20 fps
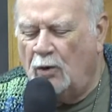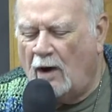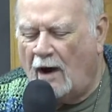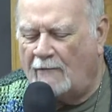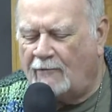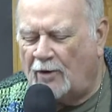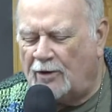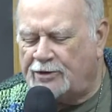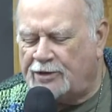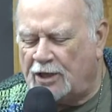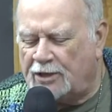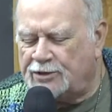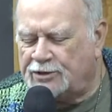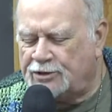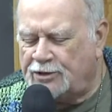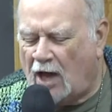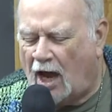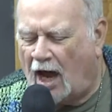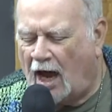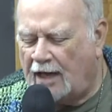For
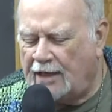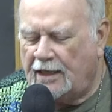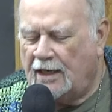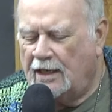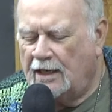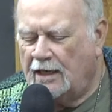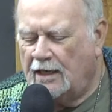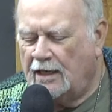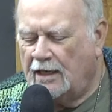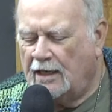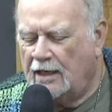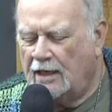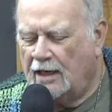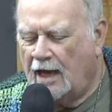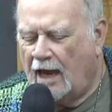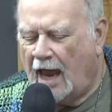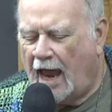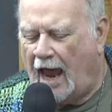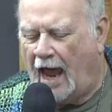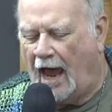whoever has,
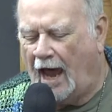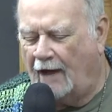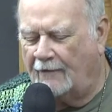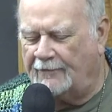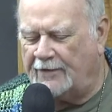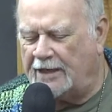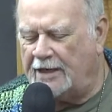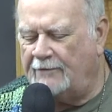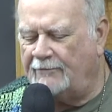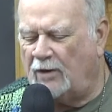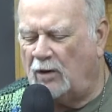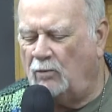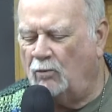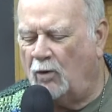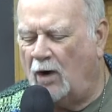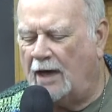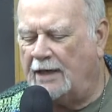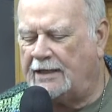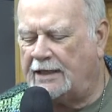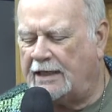to him more will
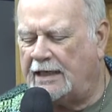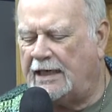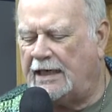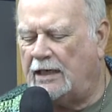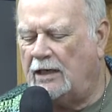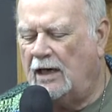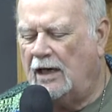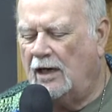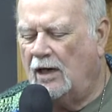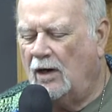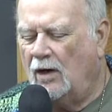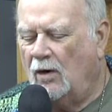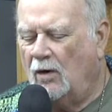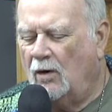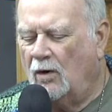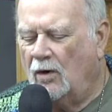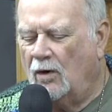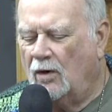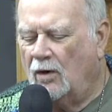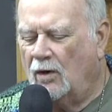be given. But
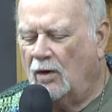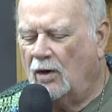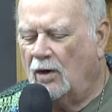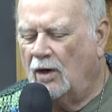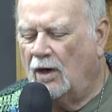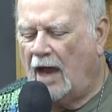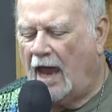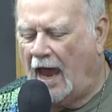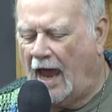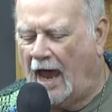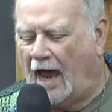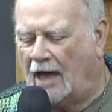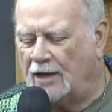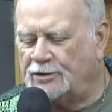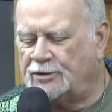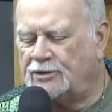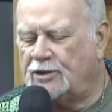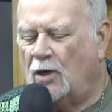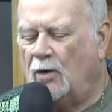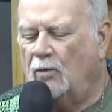whoever does
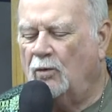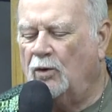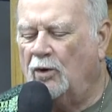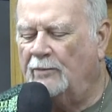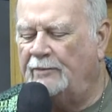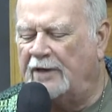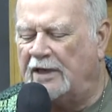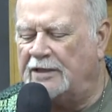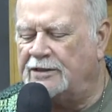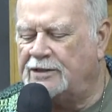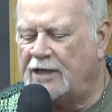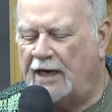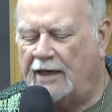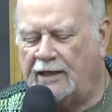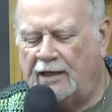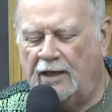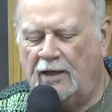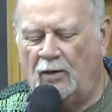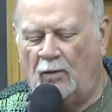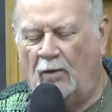not
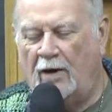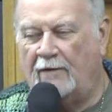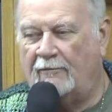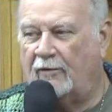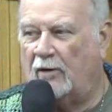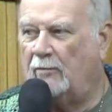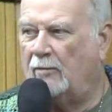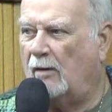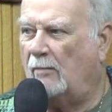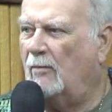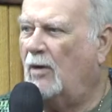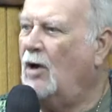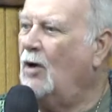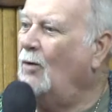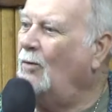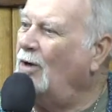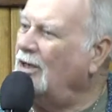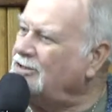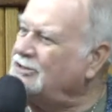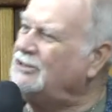have, even what
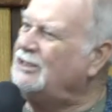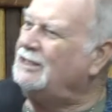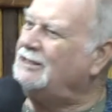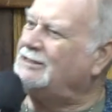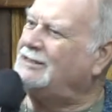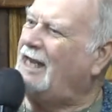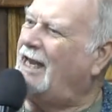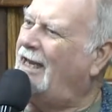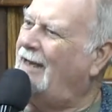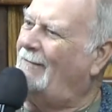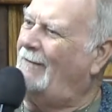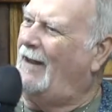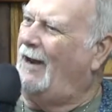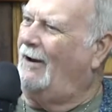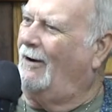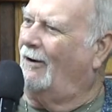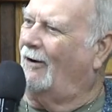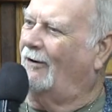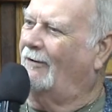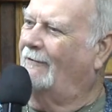he
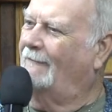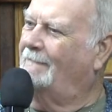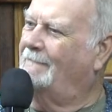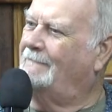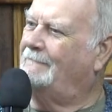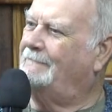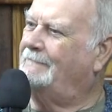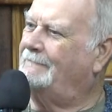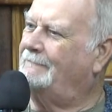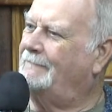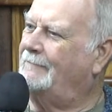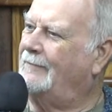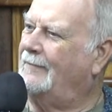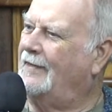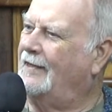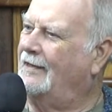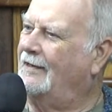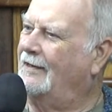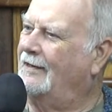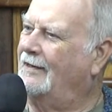has,
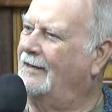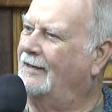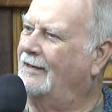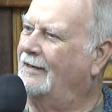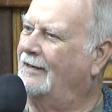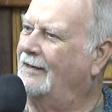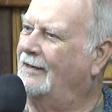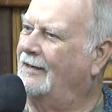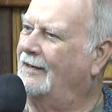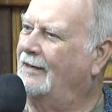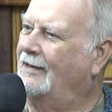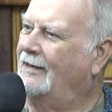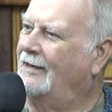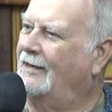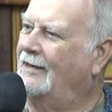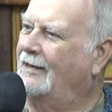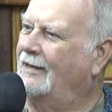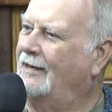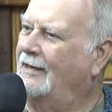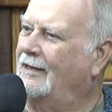will be taken
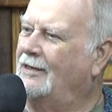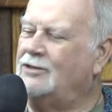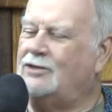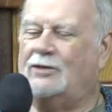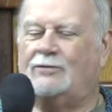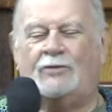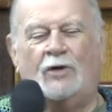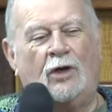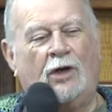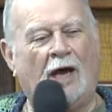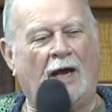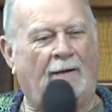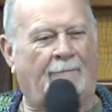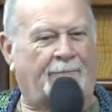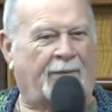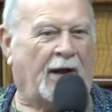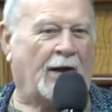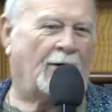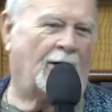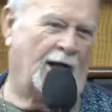away from him.
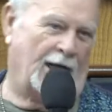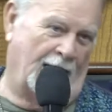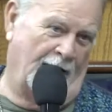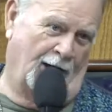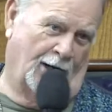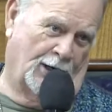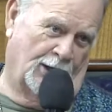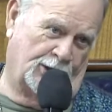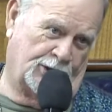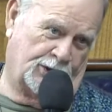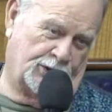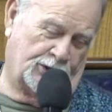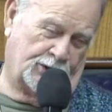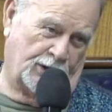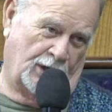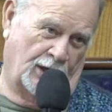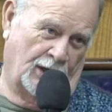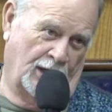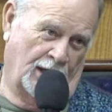What's he saying there?